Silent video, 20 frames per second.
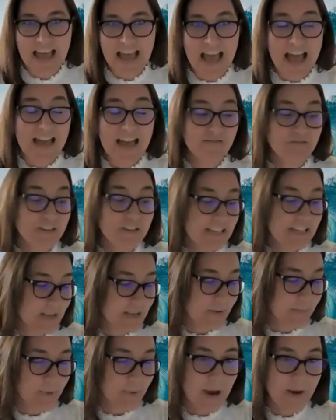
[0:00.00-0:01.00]
and really
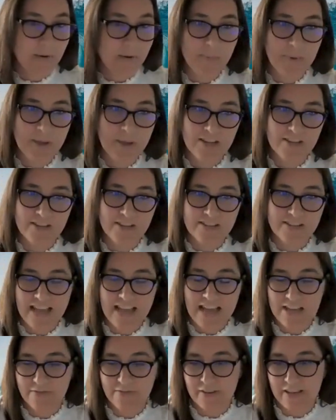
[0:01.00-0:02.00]
to empower patients to
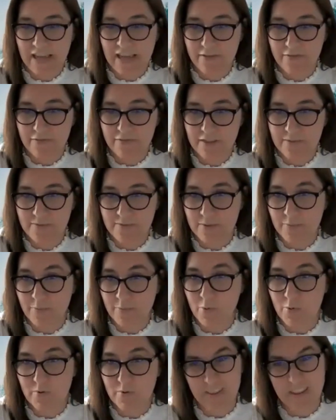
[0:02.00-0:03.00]
advocate for the
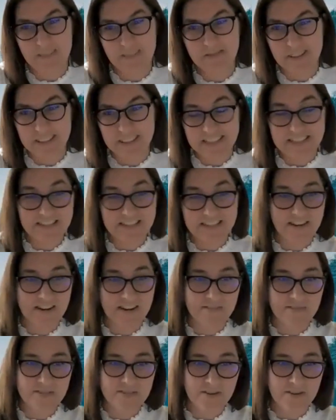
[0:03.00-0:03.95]
support that they really deserve.